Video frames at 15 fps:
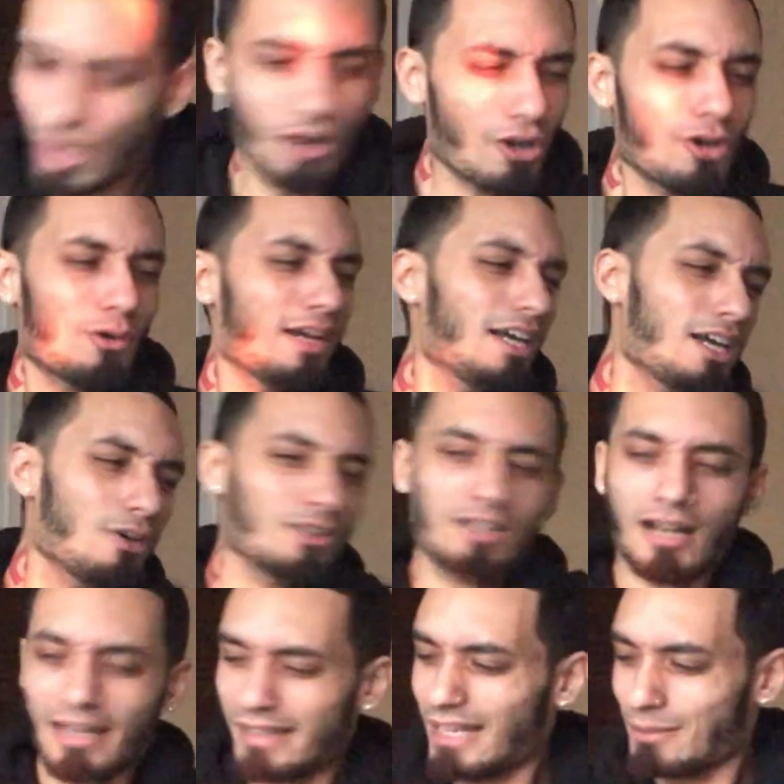oh hell no
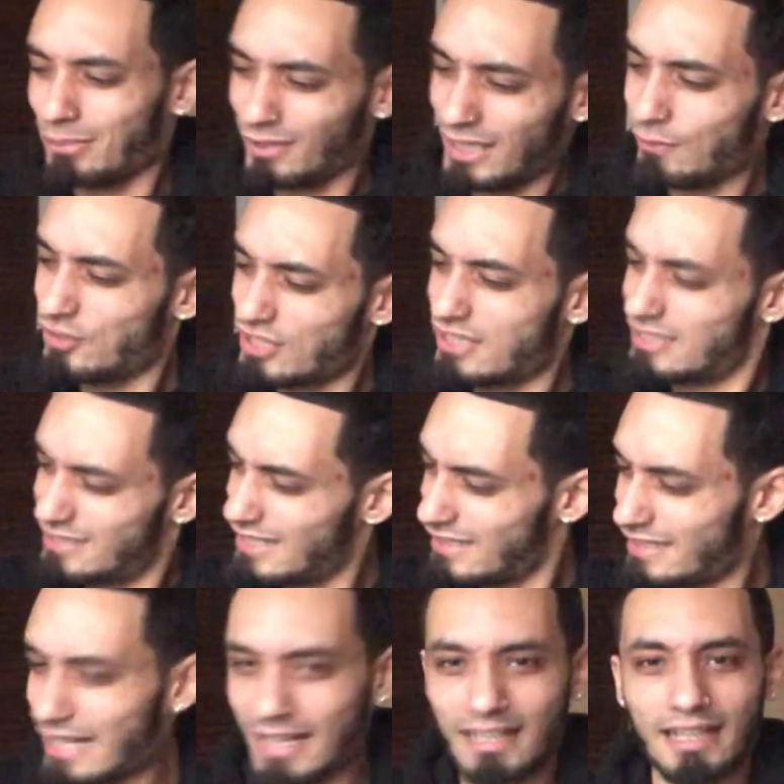i can't believe you just
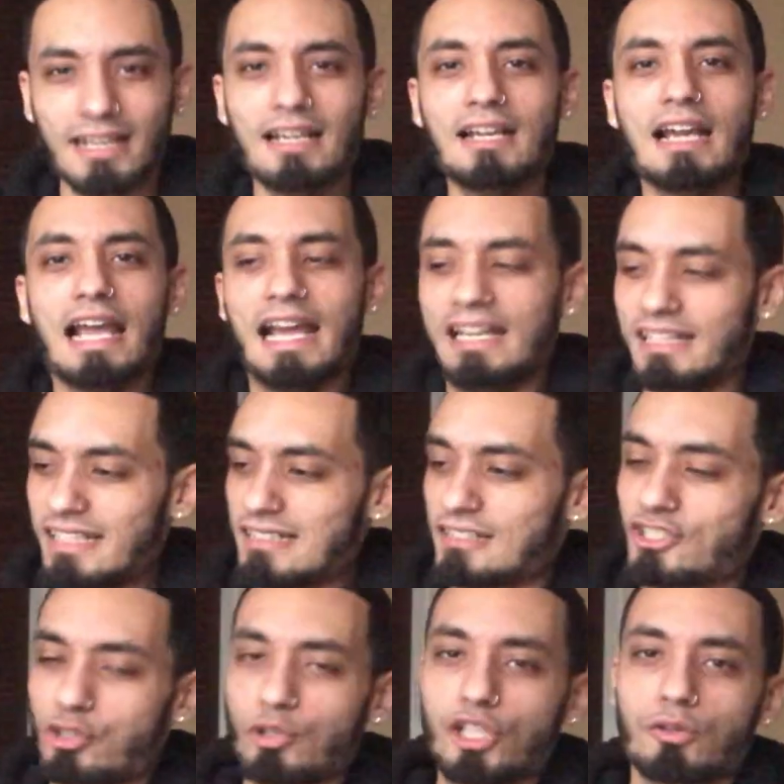did that like and this
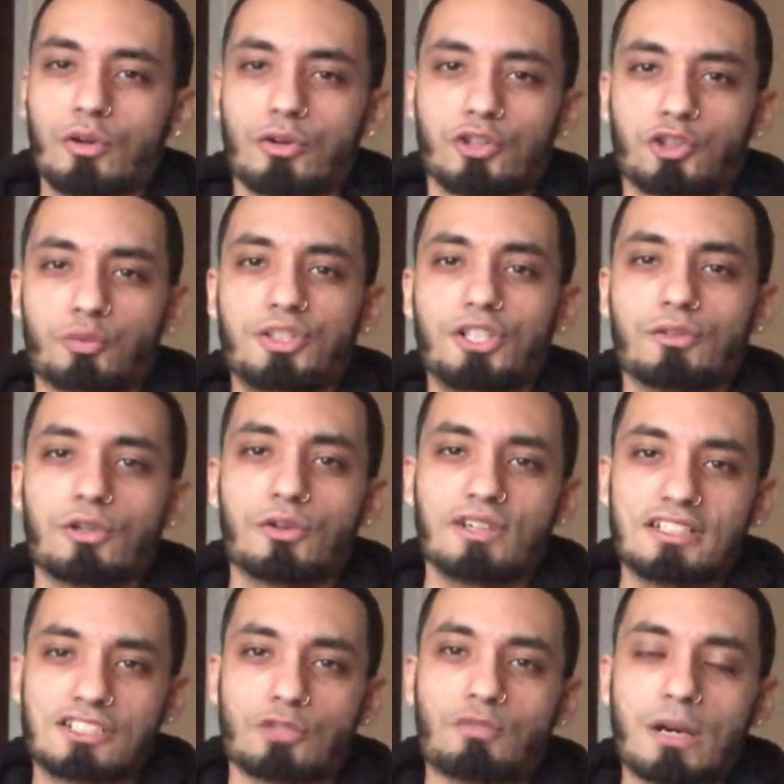two-year-old or three-year-old
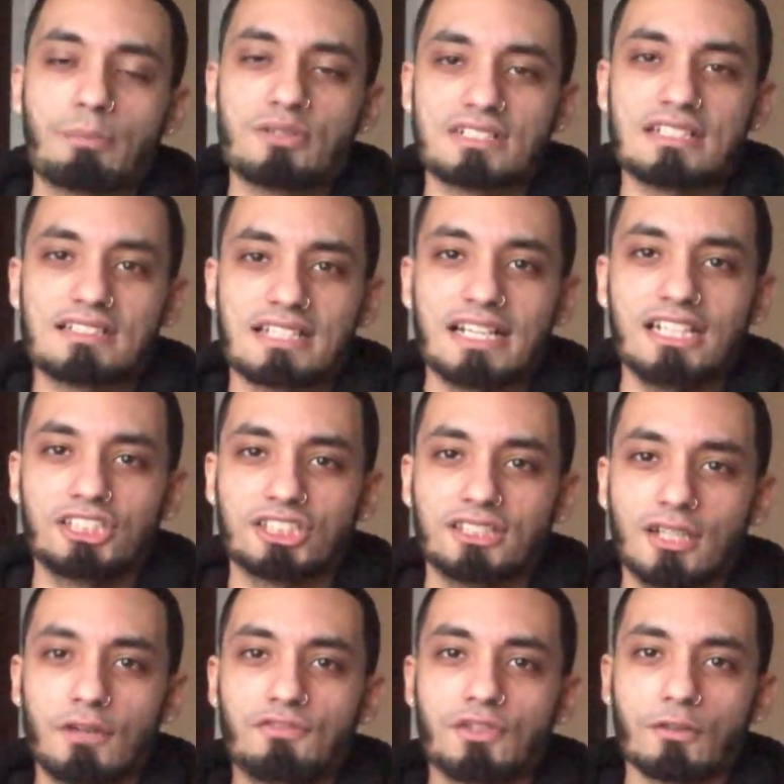is the representation
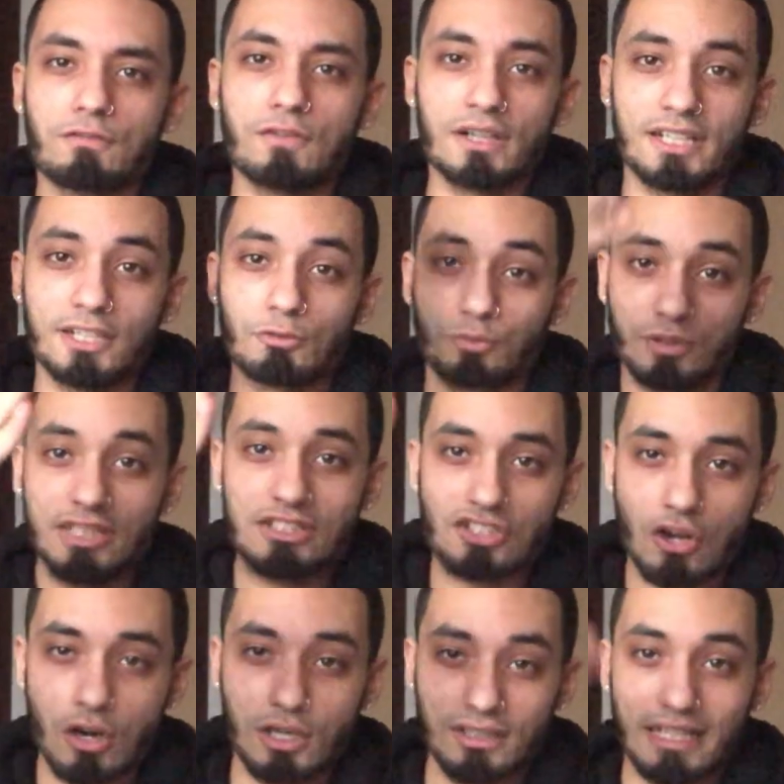of the fucking
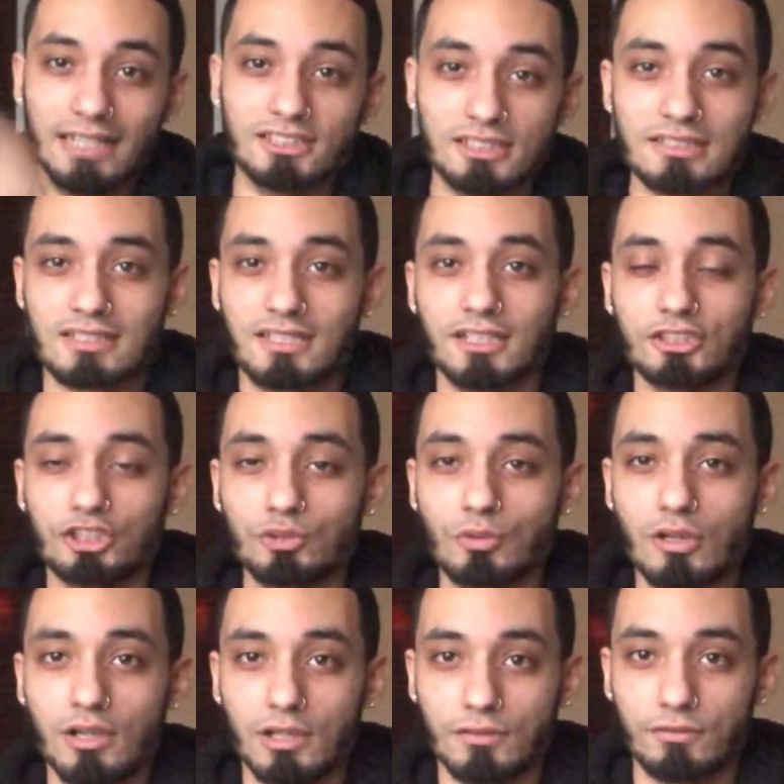retard that just cut you
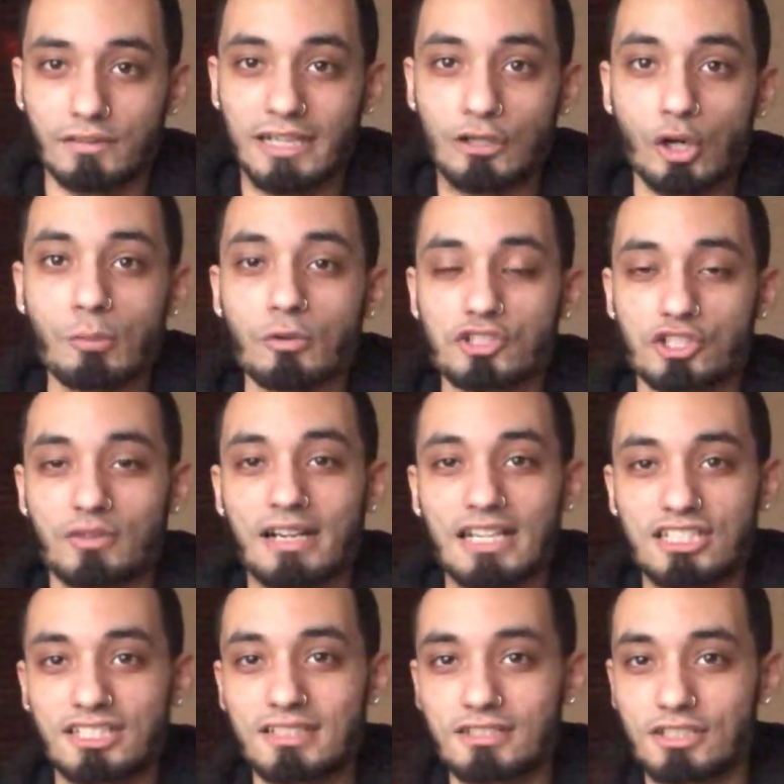off and almost
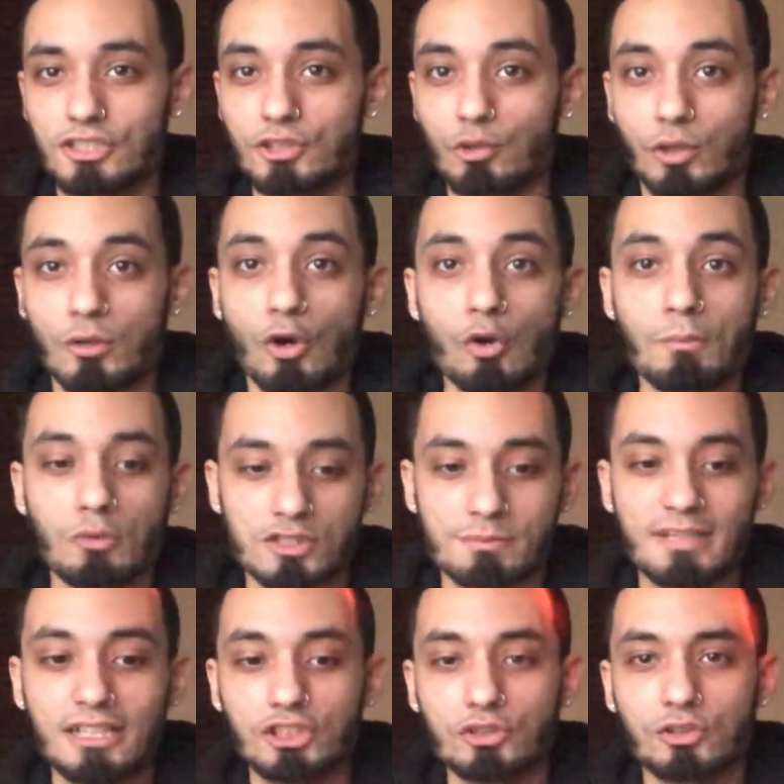crashed into you or almost
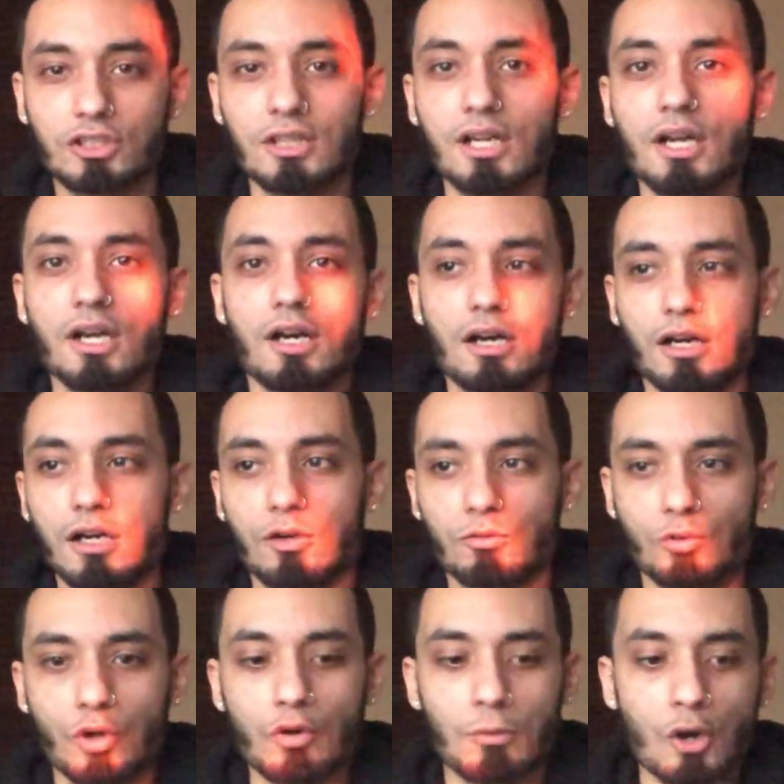made you uh,
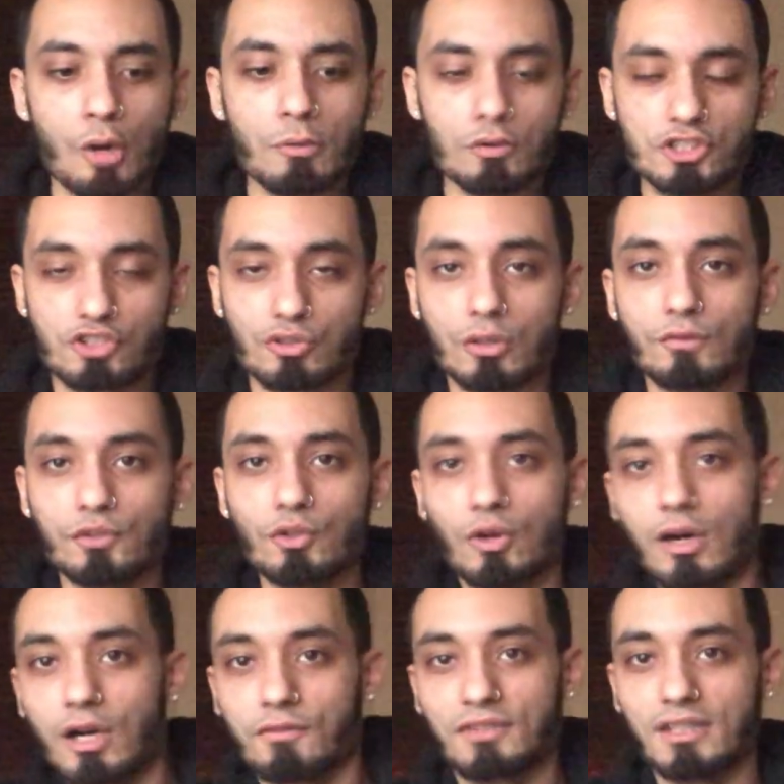almost drove you
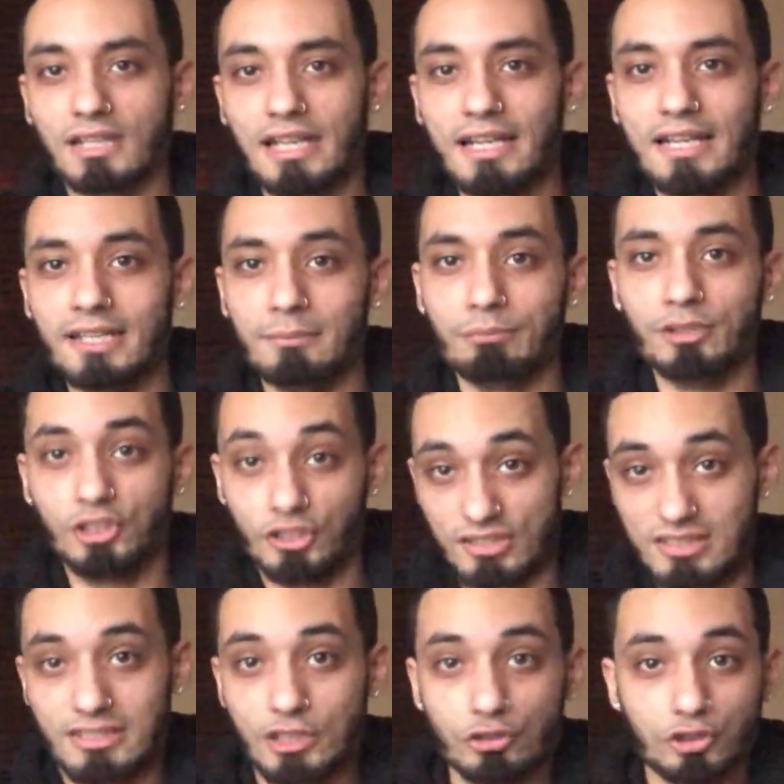off the lane but you're
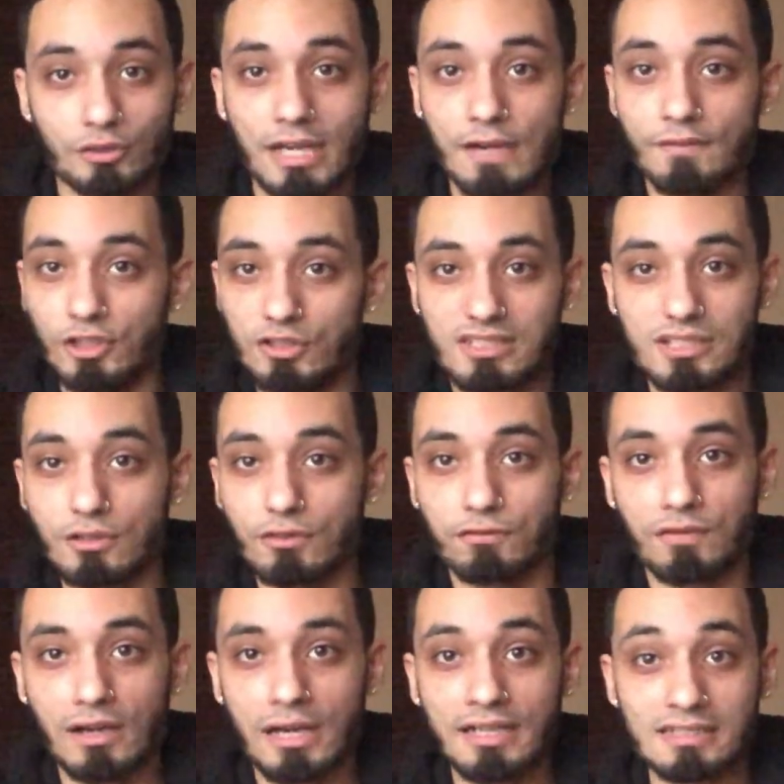still driving you still
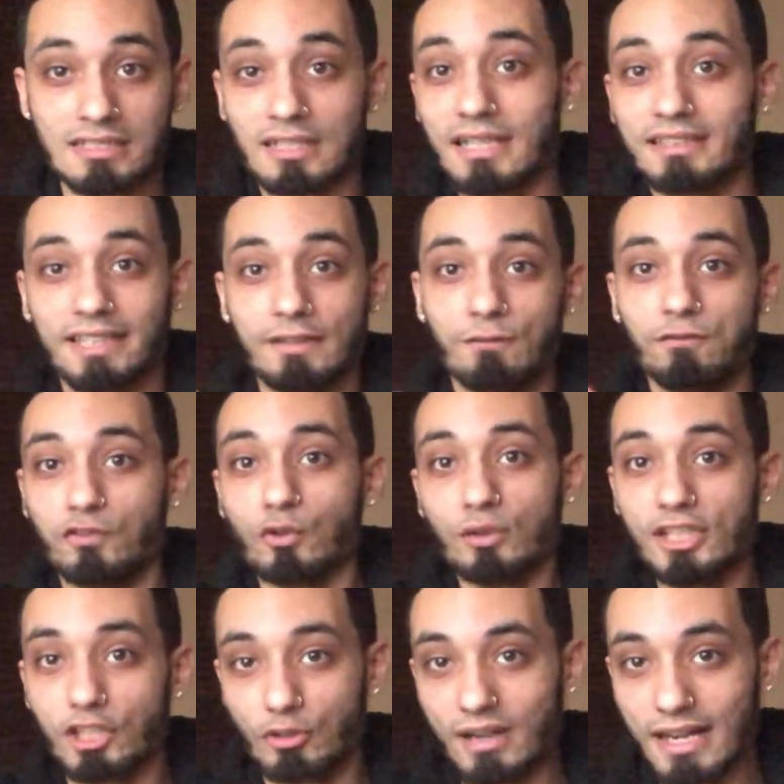fine it's not like they
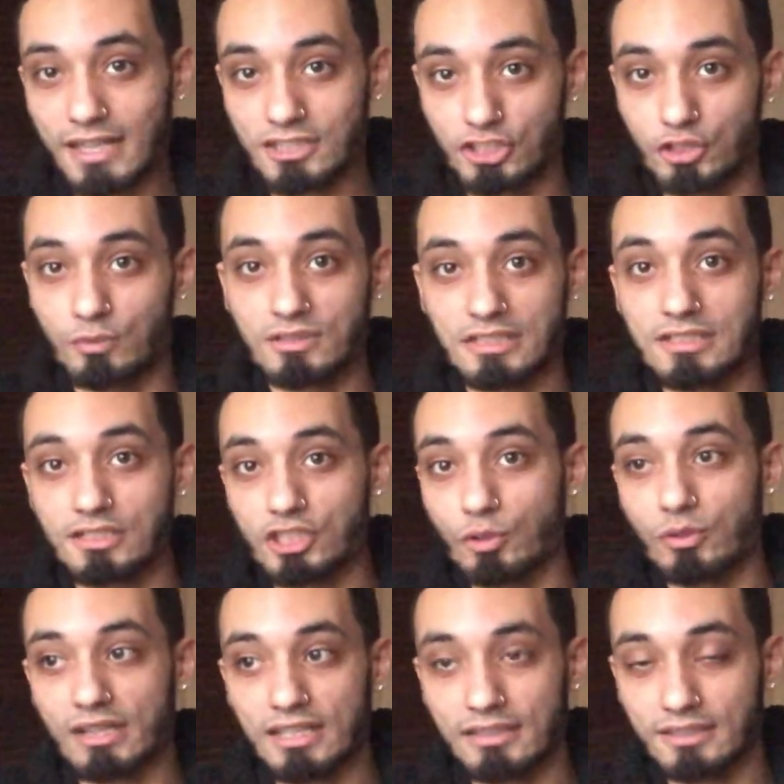fully crashed you into you
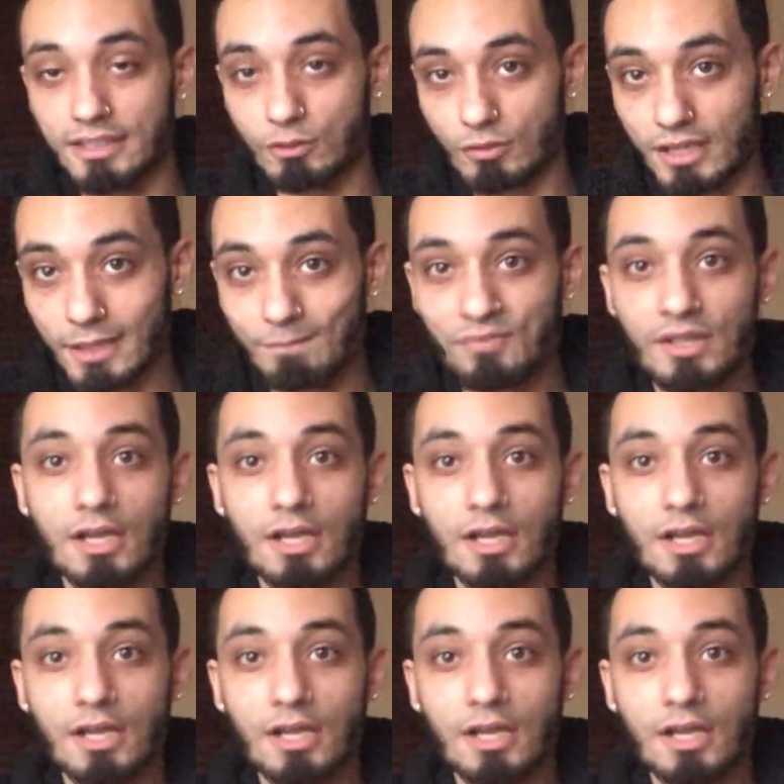or anything right